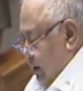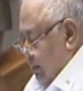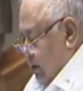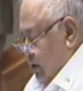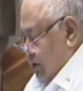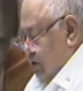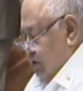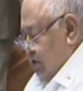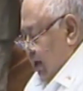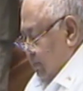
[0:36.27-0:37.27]
because the
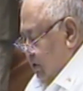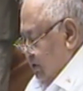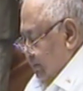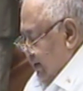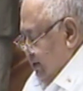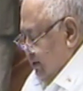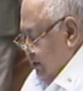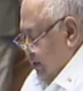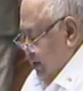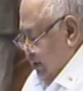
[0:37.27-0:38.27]
establishments
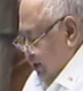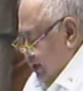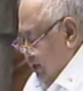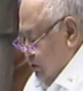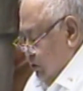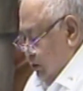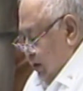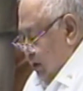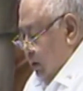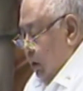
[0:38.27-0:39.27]
that are needed to
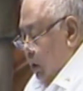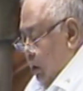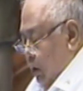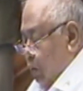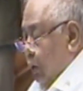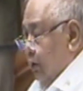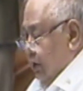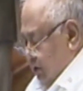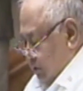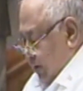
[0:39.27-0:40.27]
deal with
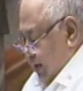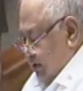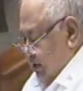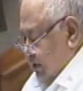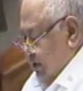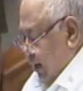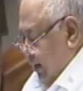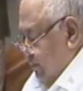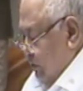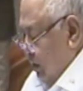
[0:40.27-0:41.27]
this crisis have,